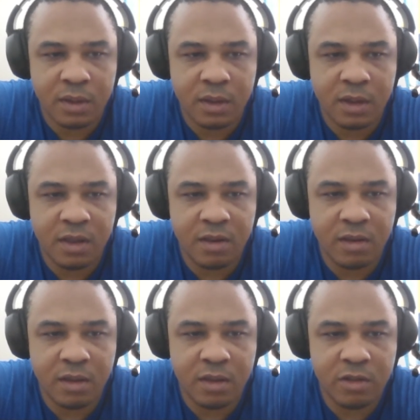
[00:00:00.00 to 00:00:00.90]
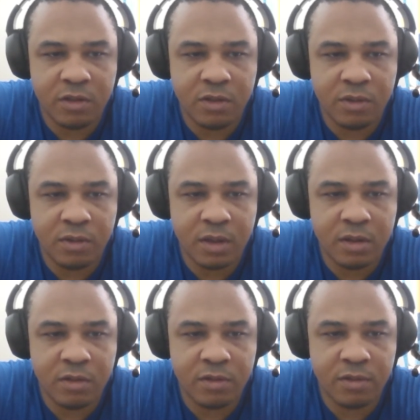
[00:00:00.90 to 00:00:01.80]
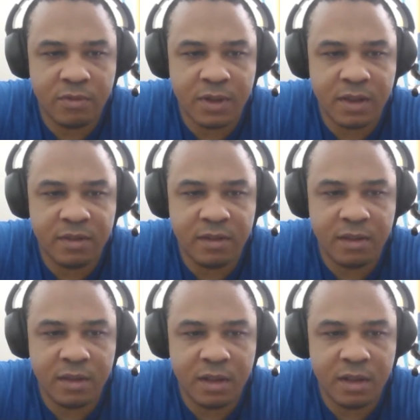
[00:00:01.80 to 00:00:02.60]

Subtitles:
It uses fuzzy